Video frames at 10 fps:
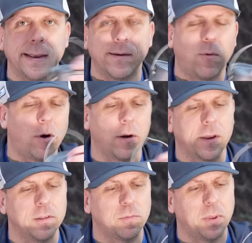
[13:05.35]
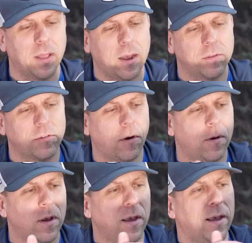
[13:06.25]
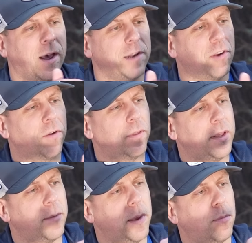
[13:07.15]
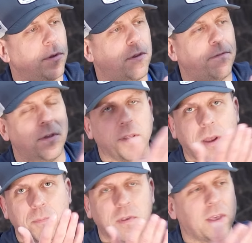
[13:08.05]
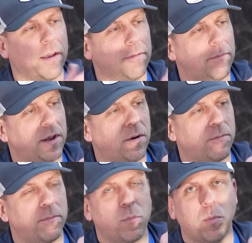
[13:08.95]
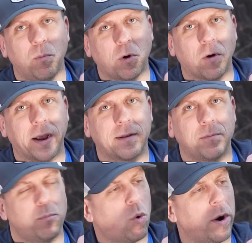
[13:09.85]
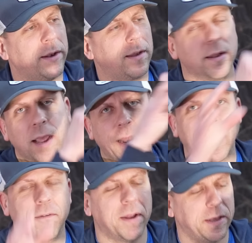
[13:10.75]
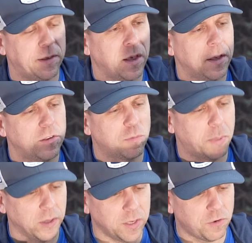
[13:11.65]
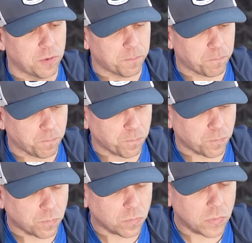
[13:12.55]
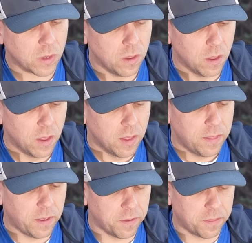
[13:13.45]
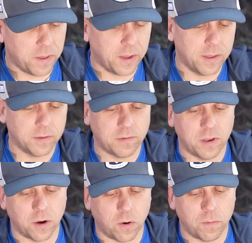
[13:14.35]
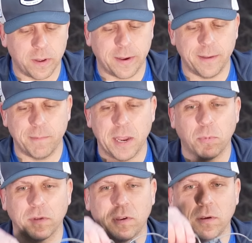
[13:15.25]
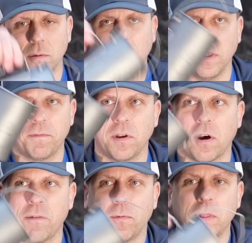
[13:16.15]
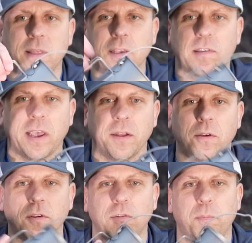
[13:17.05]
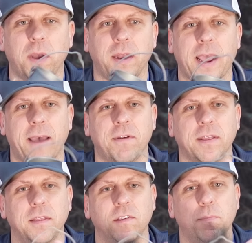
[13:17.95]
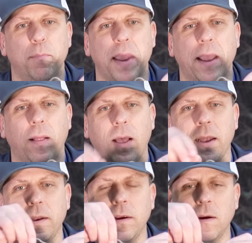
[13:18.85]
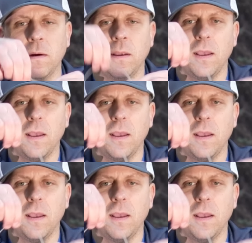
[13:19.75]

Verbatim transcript: it, water can spill out. So I generally am able to fill it up to that, you know, correct point and not have any spillage. The other thing is, you know, I'm able to lift it off with these handles, but having this bail on here,